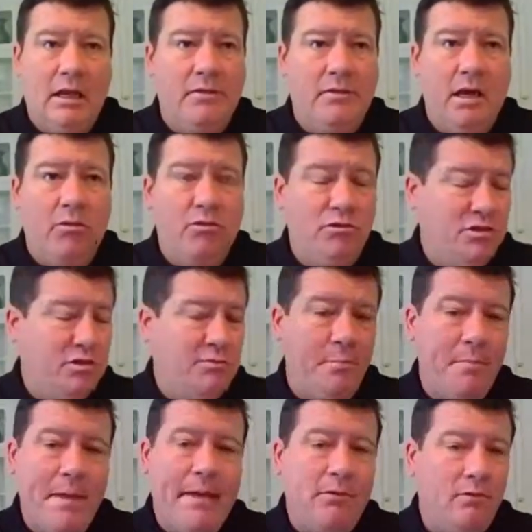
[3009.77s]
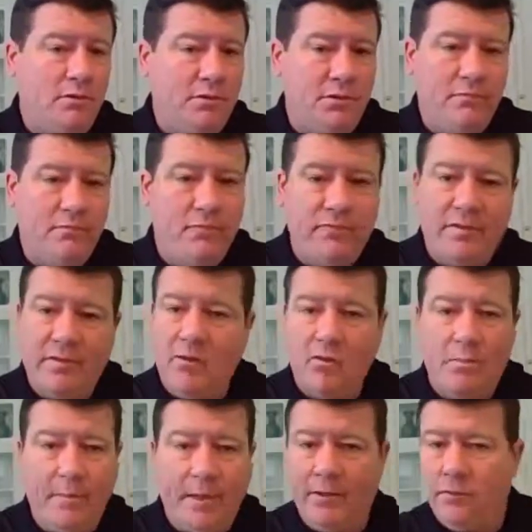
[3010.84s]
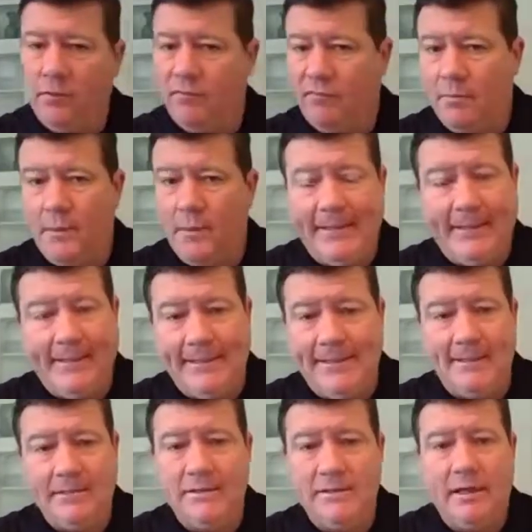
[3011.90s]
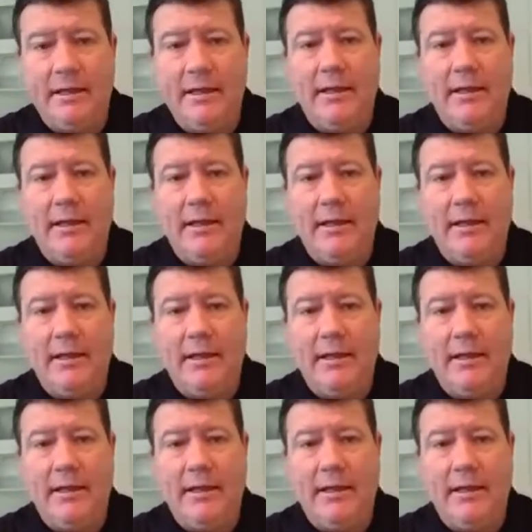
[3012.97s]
that were just mangled. They were mangled from IEDs.